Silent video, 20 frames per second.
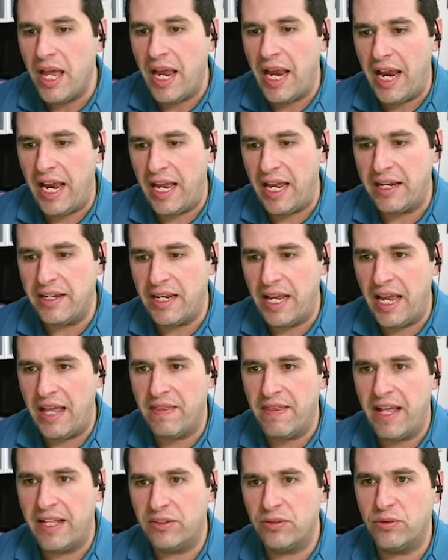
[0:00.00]

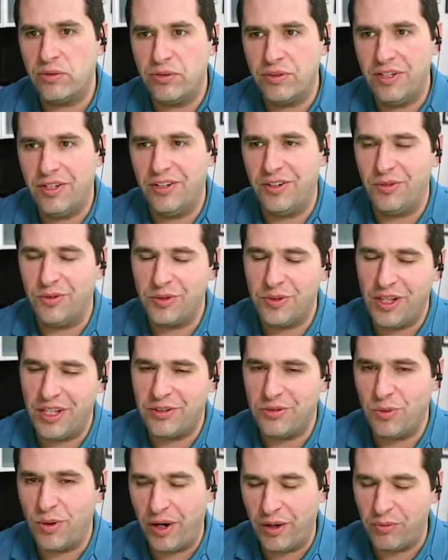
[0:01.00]
And
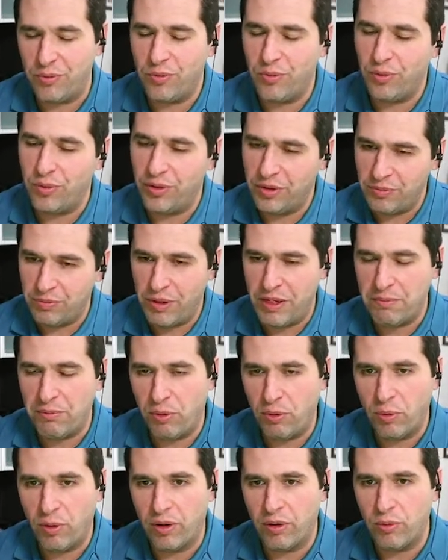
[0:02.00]
that's why
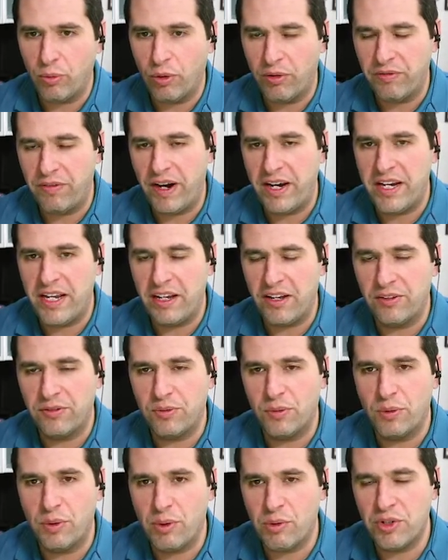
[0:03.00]
people were fighting us
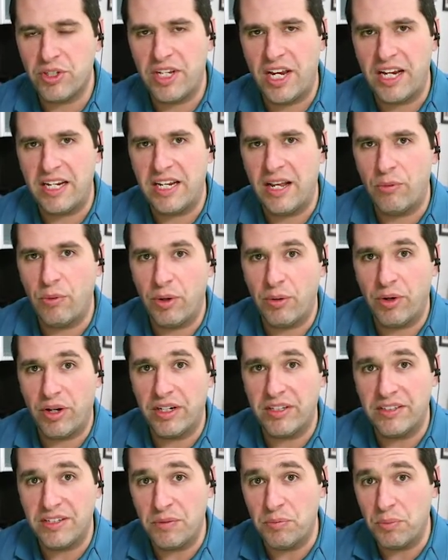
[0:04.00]
when we were saying that we were going
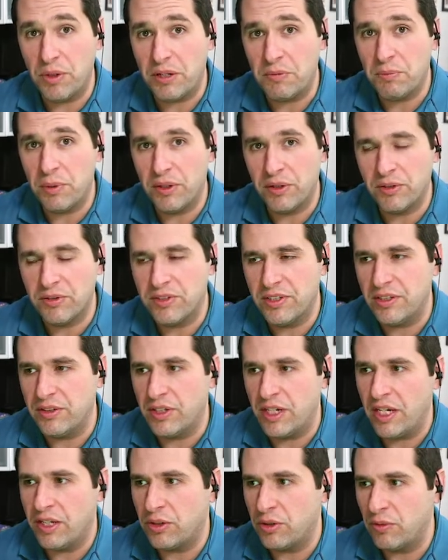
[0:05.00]
to see big builds
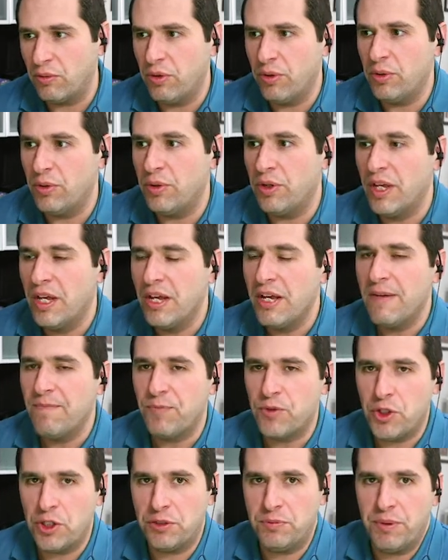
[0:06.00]
in crude,
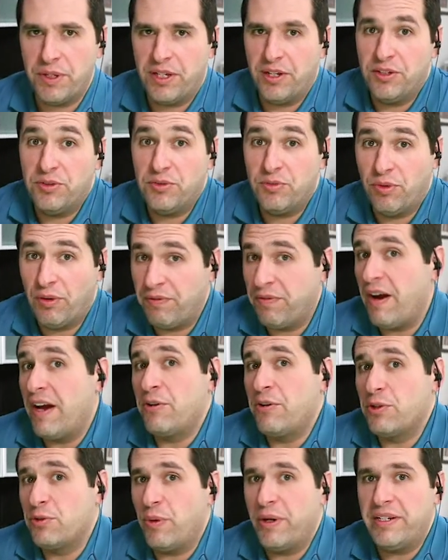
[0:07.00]
just because
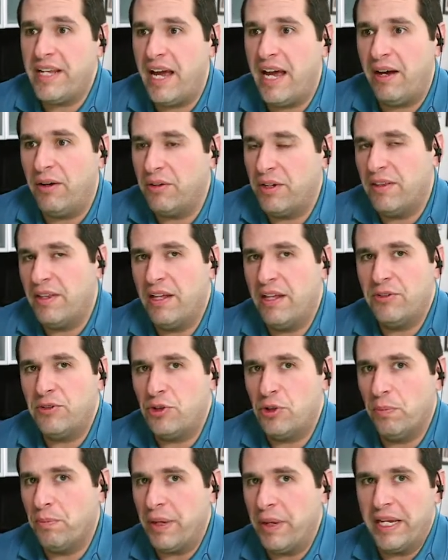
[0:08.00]
refiners went down, and
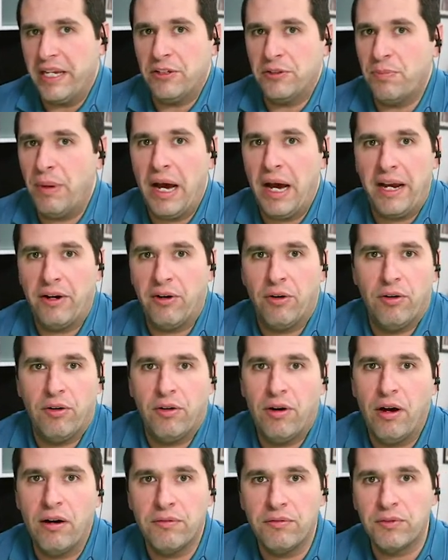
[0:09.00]
that's your biggest
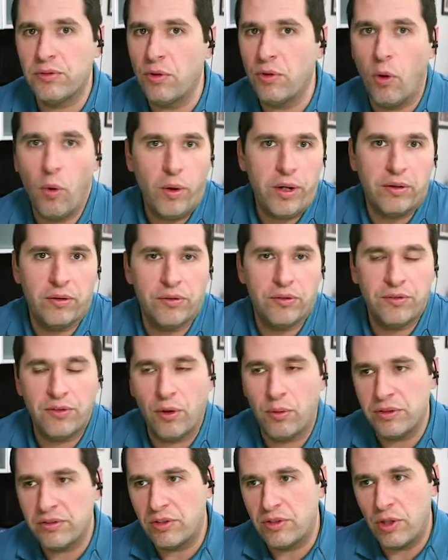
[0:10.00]
buyer of oil.
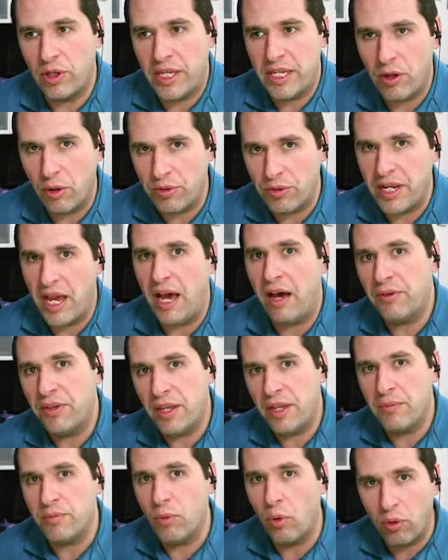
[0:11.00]
So as they go down,
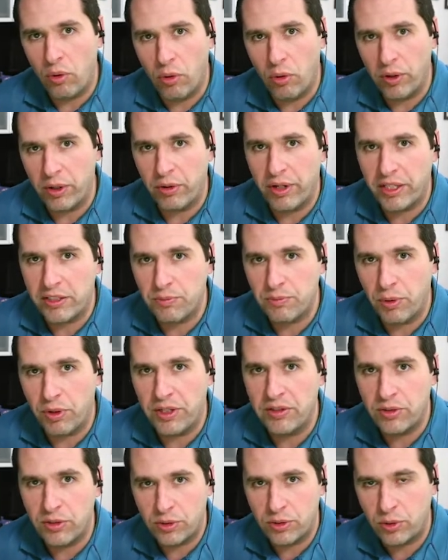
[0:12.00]
then more oil gets
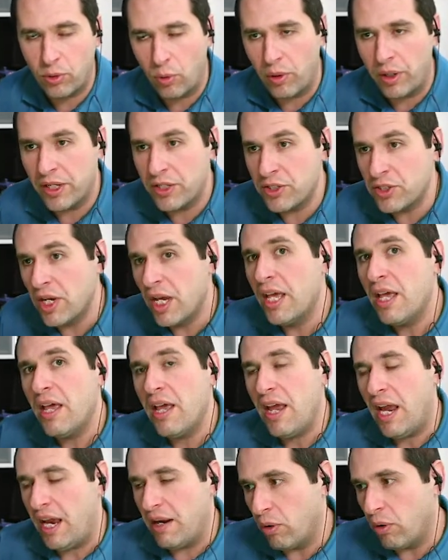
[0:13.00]
put into storage
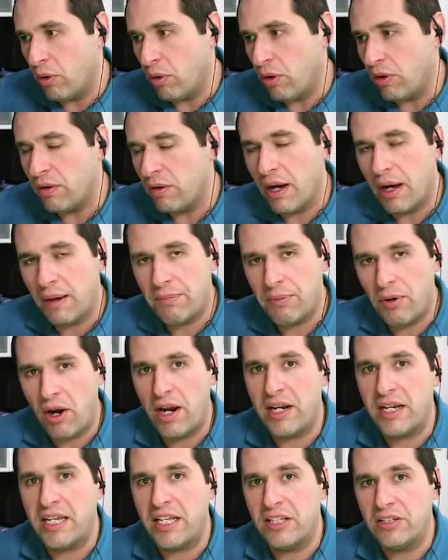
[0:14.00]
and more
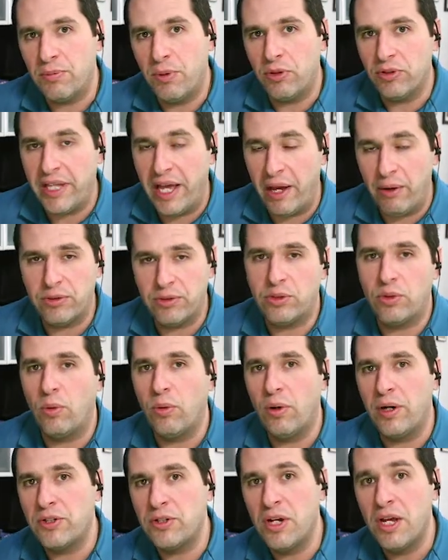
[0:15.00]
product gets pulled out of
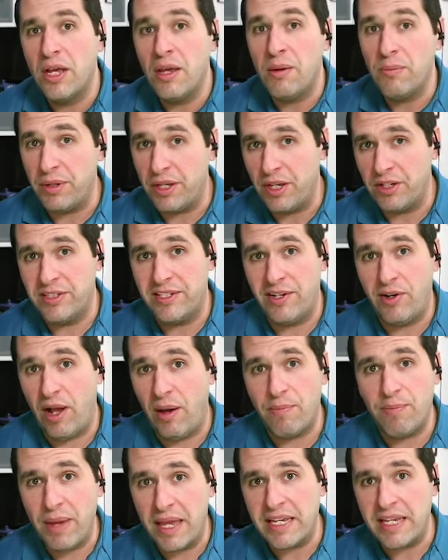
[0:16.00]
storage because they're
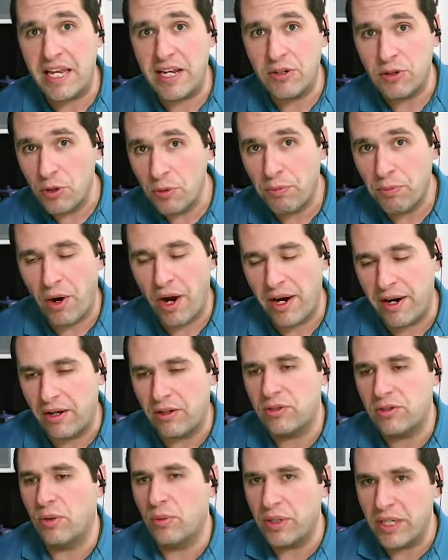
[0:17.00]
not making new
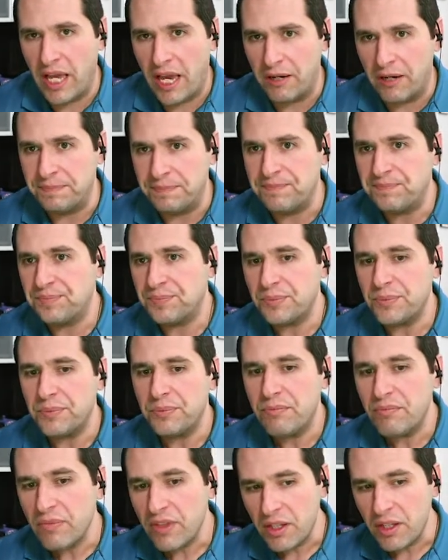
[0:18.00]
products. So again,
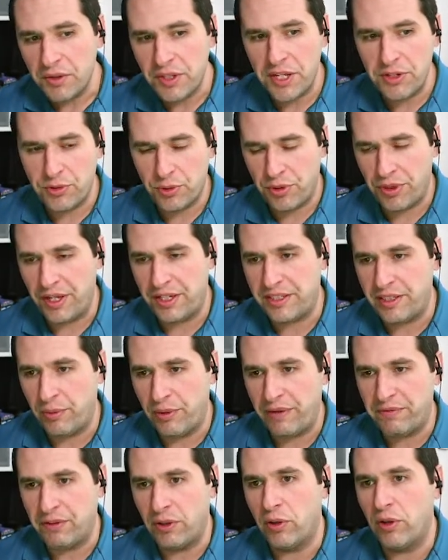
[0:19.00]
these are things that
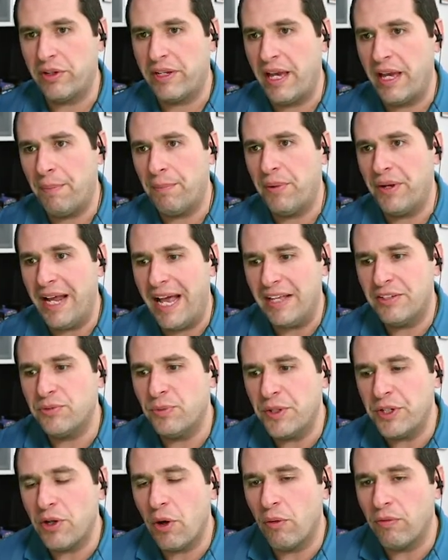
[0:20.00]
we have to look at. But as
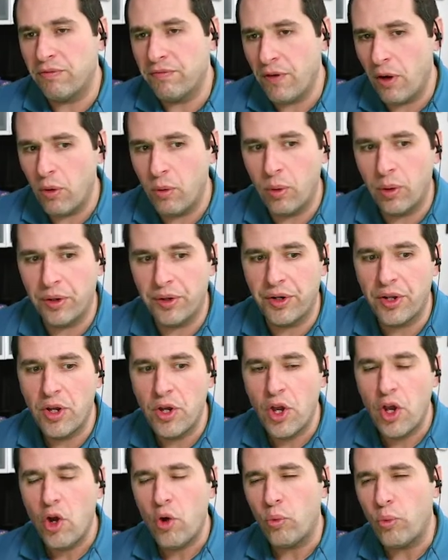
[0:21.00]
we go forward,
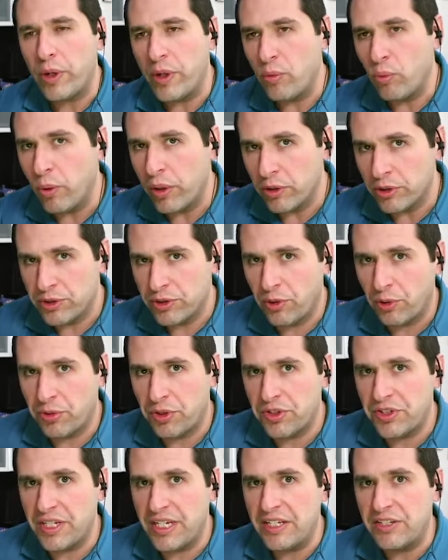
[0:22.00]
we will start
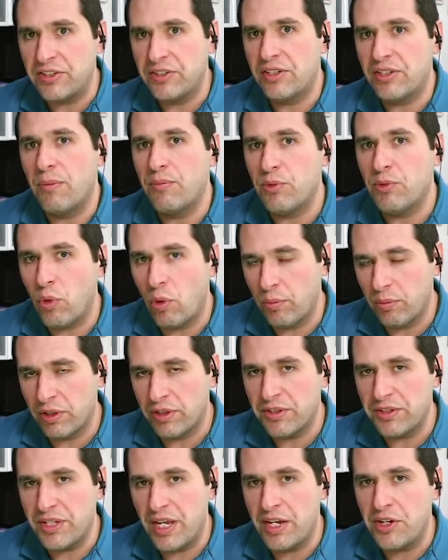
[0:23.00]
to see some
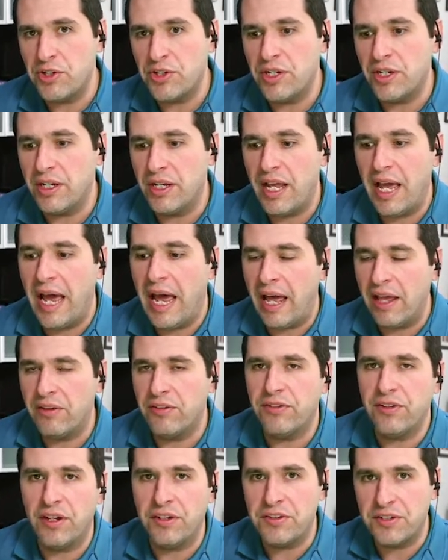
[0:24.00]
normalization
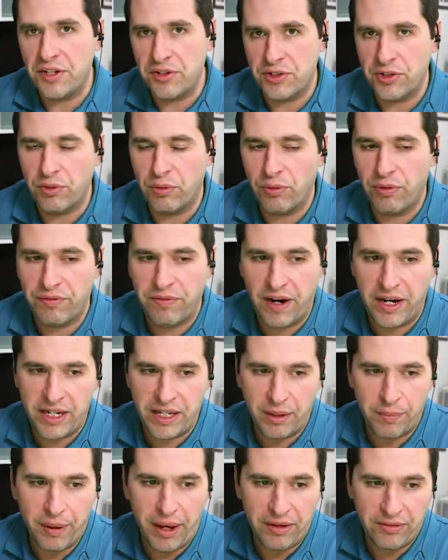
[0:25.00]
as additional refining
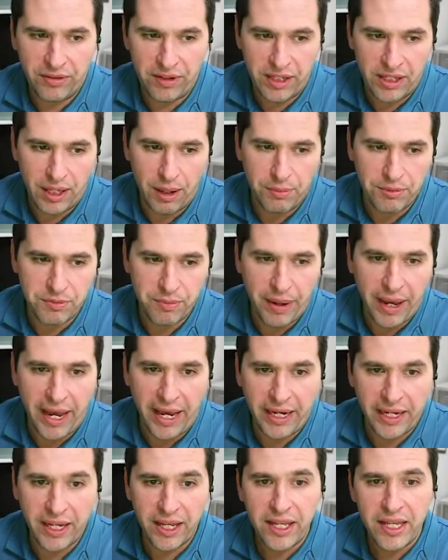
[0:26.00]
capacity comes
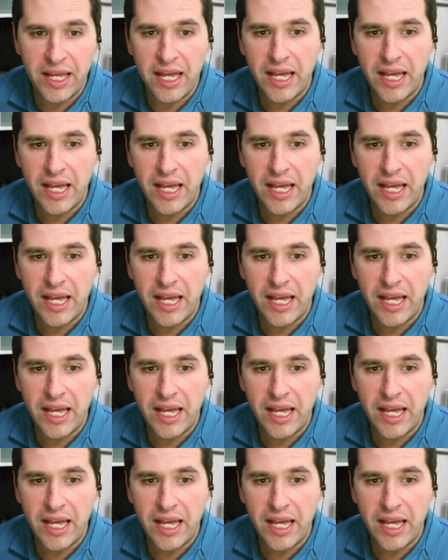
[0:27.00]
back.